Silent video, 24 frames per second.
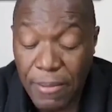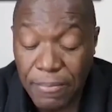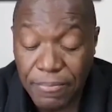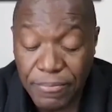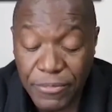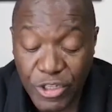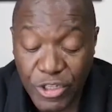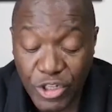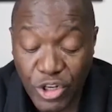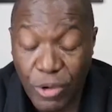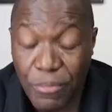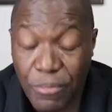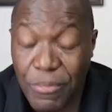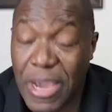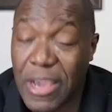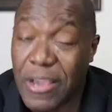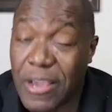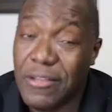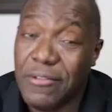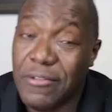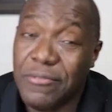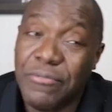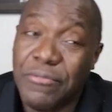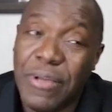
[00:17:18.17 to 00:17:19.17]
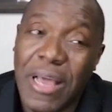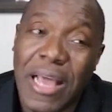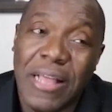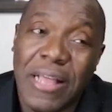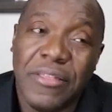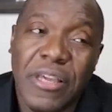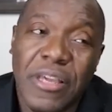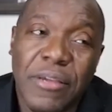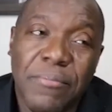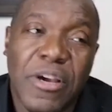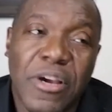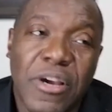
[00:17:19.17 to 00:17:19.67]
you know, my I
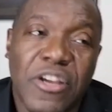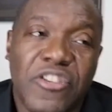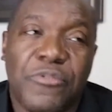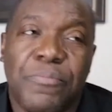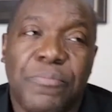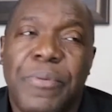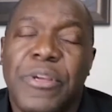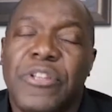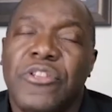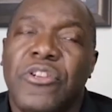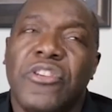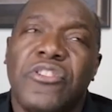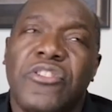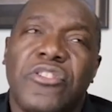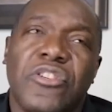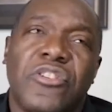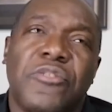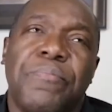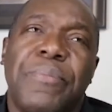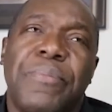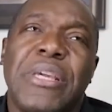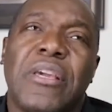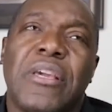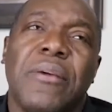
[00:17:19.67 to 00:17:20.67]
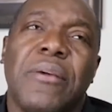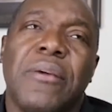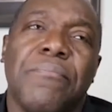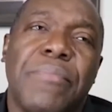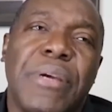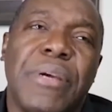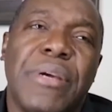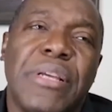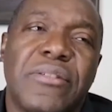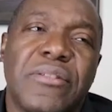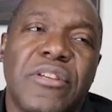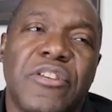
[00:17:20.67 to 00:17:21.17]
think my spe- that's a speaking
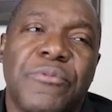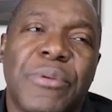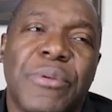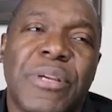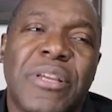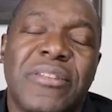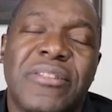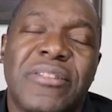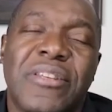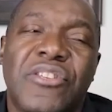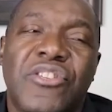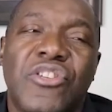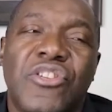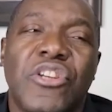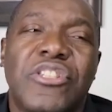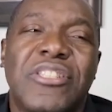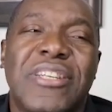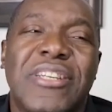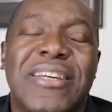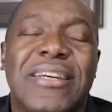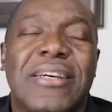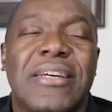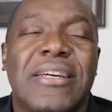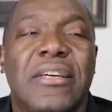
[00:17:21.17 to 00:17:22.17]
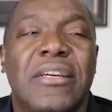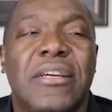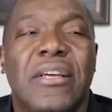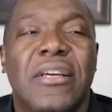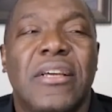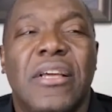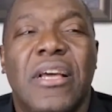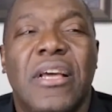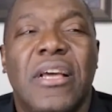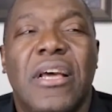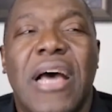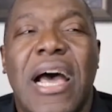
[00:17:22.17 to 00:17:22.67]
business because it's such a
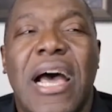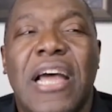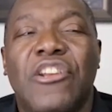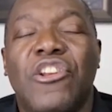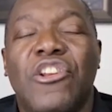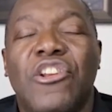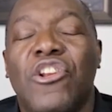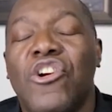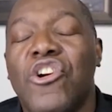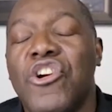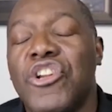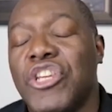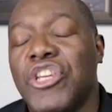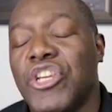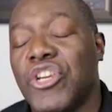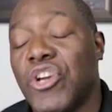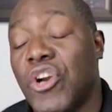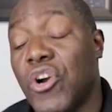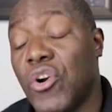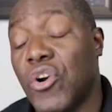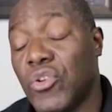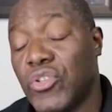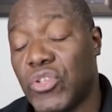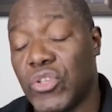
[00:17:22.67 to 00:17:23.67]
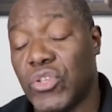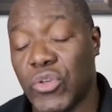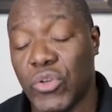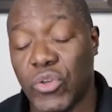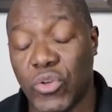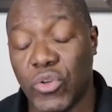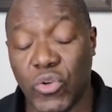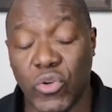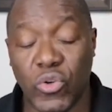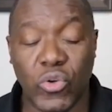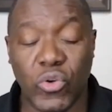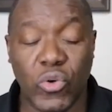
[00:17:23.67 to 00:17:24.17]
and learning how
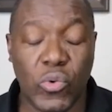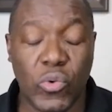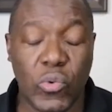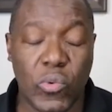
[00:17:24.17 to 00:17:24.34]
to